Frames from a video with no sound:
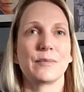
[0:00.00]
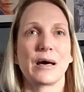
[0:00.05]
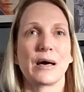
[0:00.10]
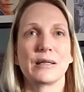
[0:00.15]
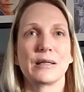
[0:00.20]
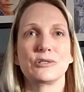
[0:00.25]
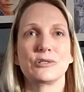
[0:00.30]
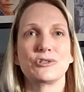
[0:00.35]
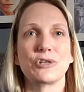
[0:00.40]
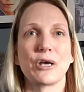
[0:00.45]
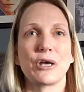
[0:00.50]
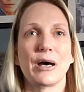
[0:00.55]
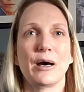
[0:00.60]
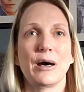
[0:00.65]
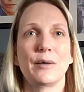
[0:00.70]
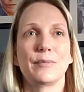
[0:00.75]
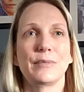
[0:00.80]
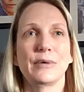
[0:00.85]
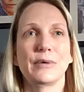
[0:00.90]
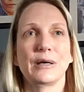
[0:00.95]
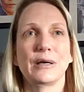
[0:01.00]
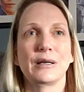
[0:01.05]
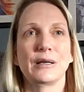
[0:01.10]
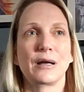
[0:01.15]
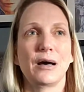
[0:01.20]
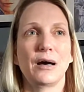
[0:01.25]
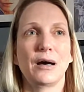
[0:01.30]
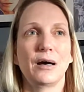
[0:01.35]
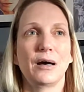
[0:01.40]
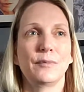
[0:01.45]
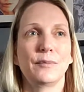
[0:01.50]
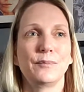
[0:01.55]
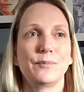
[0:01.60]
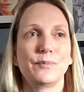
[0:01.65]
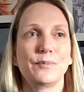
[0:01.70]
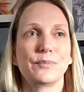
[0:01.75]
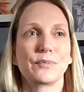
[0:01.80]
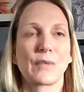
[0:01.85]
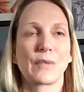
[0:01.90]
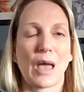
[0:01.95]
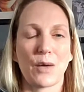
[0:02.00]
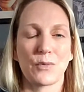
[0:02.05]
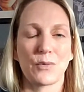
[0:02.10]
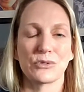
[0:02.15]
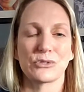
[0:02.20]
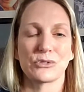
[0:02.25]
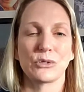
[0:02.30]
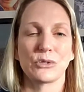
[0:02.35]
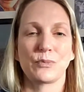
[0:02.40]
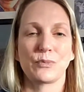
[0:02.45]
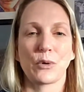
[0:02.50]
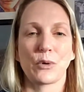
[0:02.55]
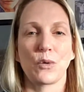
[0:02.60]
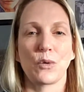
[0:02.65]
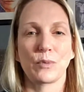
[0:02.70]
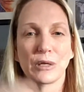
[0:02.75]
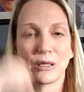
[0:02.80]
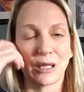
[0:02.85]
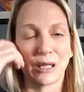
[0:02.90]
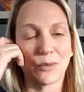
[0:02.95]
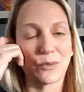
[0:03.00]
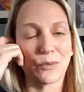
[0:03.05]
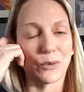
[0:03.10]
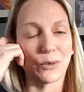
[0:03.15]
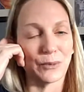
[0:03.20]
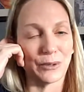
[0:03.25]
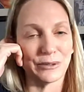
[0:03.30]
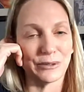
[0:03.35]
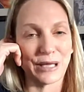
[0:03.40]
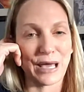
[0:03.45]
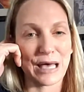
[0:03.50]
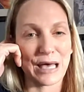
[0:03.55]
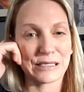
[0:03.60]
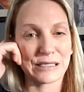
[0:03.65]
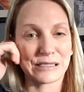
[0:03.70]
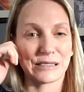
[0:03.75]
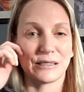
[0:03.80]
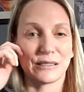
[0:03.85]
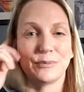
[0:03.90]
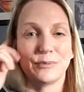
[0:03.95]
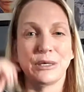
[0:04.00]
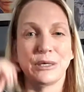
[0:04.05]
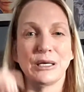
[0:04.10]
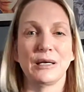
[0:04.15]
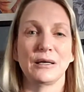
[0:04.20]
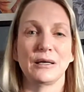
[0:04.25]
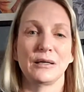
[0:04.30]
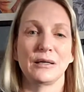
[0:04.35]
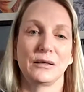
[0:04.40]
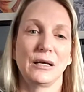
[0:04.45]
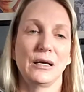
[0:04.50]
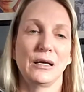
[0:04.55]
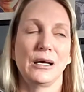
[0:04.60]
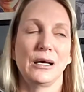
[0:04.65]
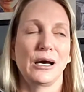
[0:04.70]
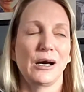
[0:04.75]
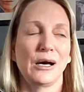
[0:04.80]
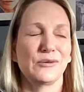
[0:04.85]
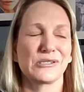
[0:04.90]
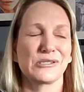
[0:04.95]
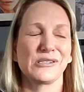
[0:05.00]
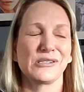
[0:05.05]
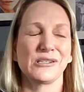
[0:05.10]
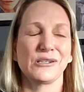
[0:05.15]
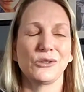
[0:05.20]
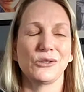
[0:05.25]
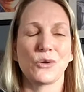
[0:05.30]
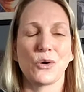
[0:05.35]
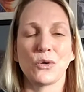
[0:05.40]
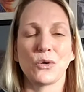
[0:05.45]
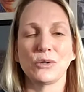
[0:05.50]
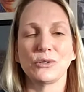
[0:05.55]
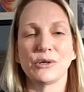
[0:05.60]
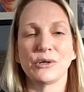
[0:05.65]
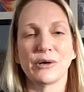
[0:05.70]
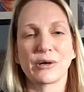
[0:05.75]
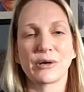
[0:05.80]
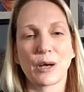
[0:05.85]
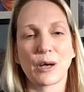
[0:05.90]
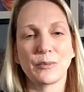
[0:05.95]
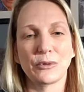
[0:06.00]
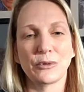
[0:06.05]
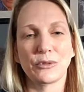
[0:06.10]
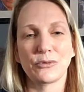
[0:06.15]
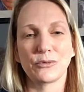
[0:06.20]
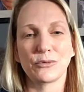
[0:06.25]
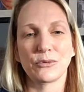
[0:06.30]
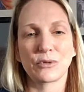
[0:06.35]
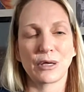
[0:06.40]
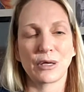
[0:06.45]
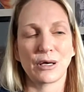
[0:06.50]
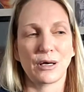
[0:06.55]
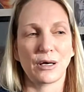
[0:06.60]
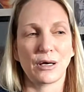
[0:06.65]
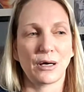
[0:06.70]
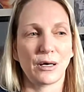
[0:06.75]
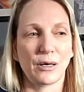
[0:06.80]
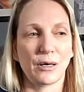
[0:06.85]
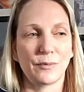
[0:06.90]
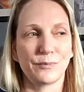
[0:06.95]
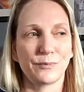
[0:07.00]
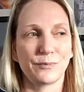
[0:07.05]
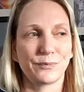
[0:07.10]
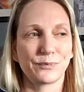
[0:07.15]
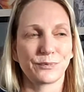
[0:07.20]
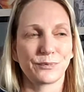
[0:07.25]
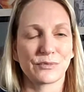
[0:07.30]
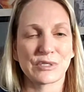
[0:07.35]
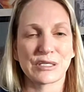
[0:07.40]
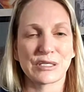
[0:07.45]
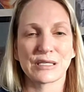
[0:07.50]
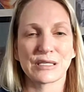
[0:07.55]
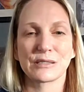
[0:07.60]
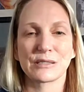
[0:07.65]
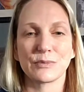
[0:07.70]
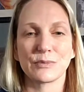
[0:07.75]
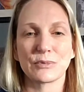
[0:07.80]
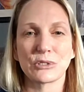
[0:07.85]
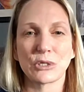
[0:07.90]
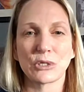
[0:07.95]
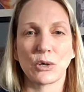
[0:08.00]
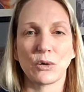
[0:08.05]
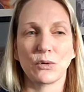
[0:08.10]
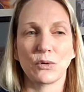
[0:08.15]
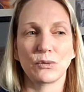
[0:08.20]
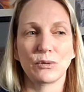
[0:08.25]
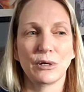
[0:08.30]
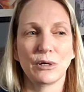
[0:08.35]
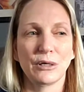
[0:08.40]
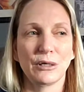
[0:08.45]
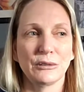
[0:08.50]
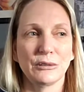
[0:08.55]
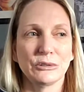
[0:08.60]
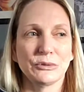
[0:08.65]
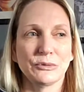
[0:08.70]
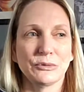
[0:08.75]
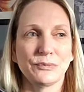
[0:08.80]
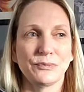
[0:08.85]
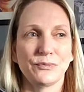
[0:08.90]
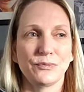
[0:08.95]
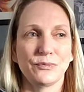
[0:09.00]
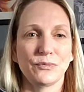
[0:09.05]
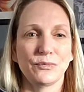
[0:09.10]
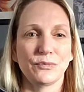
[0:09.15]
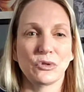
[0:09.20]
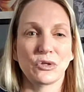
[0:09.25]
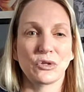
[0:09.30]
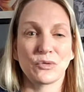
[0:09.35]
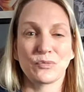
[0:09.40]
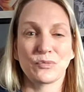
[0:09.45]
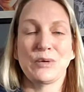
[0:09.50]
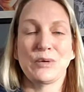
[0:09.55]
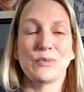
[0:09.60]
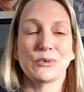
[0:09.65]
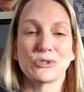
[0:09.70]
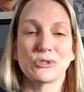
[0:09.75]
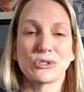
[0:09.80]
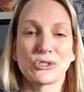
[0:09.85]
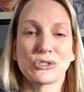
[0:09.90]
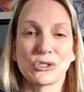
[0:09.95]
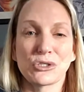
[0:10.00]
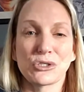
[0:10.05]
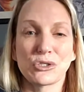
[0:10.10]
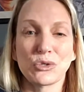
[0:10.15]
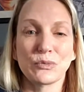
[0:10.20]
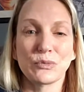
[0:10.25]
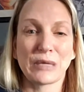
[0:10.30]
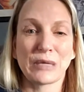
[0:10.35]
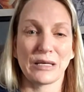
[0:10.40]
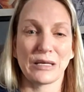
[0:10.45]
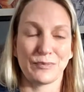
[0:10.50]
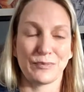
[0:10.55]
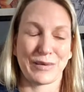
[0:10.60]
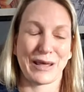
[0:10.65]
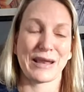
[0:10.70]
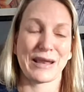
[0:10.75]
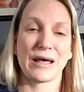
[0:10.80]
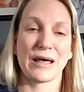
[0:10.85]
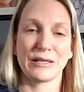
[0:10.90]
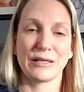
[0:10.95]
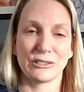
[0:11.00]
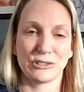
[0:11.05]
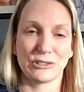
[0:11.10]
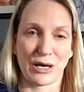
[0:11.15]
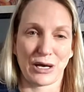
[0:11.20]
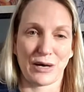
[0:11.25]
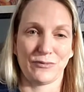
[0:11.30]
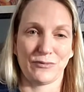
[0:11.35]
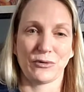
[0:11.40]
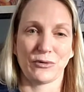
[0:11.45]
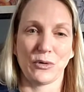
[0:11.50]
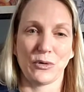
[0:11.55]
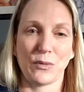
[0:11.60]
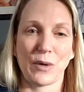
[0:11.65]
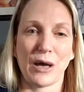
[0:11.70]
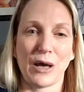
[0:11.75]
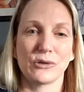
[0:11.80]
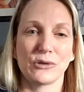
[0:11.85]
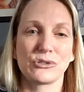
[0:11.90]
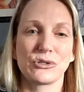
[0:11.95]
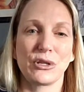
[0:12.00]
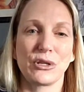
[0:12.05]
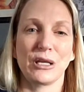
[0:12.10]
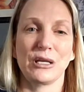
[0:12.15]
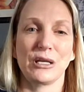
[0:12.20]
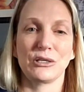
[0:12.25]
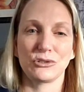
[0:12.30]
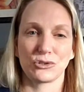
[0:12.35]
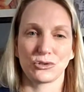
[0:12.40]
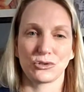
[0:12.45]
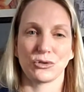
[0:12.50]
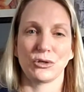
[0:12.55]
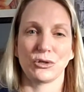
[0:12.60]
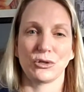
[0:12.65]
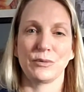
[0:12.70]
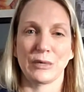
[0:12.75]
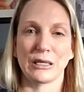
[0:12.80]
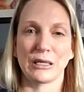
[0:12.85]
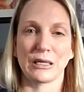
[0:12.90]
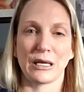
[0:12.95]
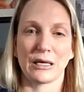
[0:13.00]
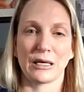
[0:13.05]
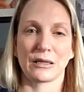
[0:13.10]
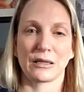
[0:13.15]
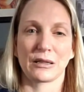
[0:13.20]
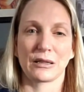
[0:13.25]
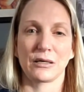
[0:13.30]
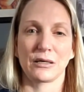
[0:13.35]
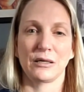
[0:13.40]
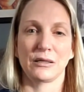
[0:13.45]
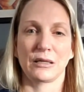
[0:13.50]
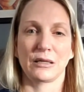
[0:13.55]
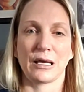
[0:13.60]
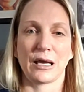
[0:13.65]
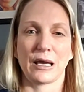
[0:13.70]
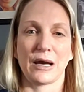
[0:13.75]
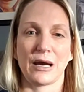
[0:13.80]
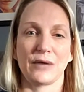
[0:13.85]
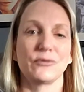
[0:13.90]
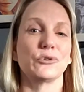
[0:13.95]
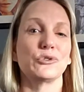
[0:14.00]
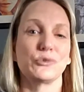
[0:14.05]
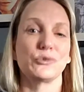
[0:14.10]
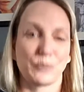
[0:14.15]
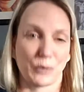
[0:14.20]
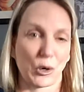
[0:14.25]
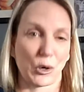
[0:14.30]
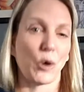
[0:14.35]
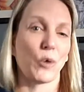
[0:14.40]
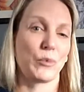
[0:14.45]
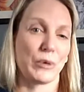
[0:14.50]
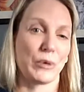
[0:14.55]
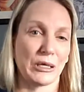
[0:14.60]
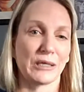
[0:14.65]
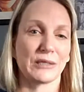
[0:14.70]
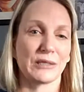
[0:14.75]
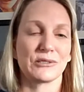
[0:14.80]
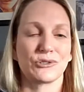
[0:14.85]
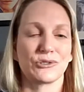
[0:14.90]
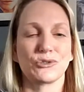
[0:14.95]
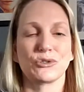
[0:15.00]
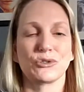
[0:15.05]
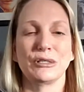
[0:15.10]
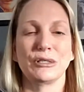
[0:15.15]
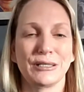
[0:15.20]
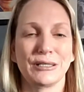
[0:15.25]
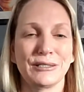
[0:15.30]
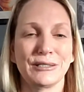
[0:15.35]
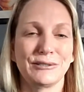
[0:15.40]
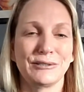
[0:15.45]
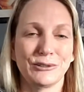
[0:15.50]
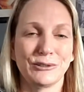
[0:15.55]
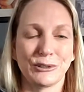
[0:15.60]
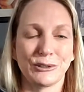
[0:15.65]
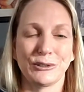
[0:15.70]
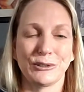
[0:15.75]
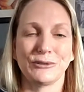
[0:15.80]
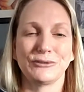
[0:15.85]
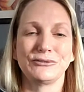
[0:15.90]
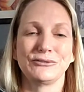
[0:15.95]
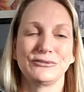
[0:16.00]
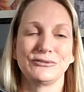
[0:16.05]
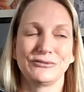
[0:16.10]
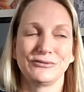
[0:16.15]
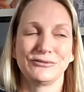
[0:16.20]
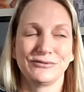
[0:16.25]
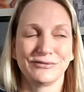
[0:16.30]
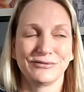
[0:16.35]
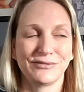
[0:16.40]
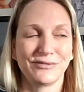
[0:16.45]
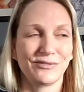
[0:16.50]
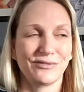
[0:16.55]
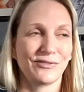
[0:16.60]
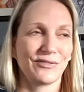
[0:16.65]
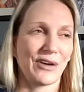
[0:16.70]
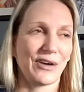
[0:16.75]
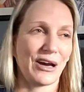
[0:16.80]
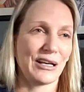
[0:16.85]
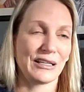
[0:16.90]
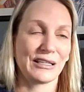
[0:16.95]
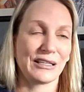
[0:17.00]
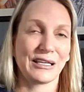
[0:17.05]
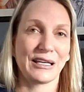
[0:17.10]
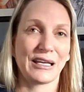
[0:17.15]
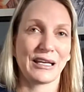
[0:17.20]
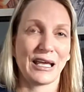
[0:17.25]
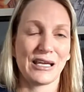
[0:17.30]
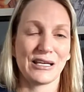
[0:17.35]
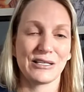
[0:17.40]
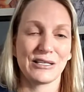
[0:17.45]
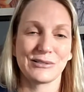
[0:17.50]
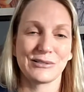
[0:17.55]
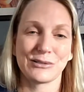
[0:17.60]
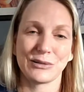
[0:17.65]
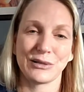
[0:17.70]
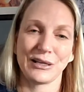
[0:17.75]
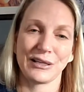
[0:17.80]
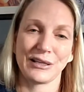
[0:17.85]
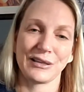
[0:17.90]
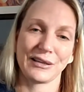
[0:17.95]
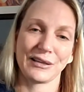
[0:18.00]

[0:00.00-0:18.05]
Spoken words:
the job, and I was their probie, and they weren't real nasty to me. And I was a little older coming through the system, so people just assumed I'd been on a job for a while, so they didn't treat me like the average probie gets treated. I didn't get hazed or anything like